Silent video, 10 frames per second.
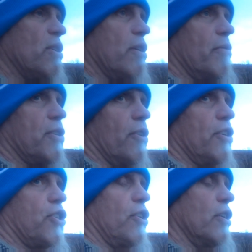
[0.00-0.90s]
million
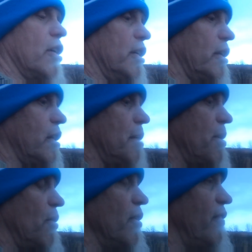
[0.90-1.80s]
returning Chinook on the
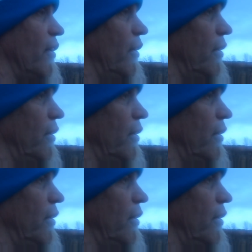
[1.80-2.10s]
Columbia River